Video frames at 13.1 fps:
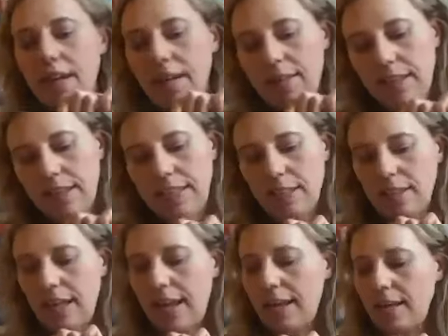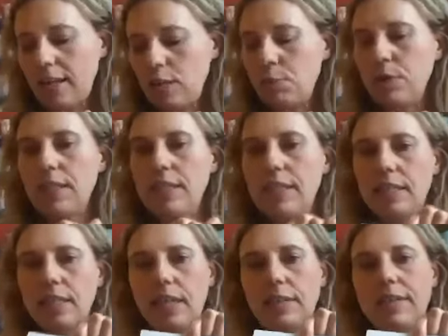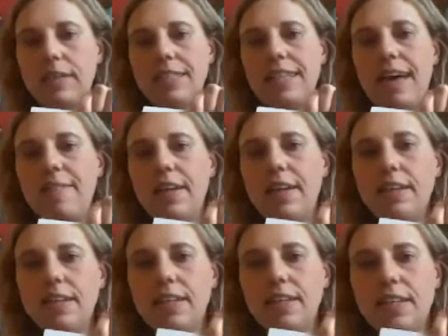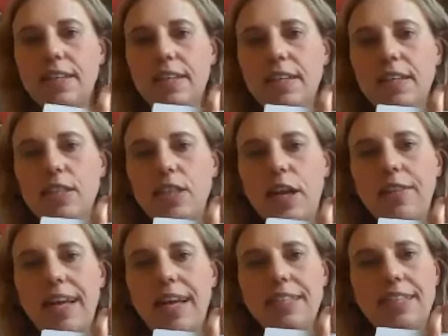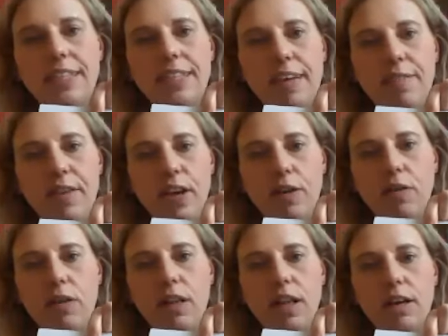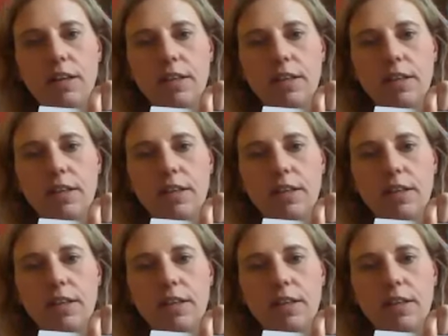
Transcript: The little hand is pointing to 7, so that's 7 o'clock.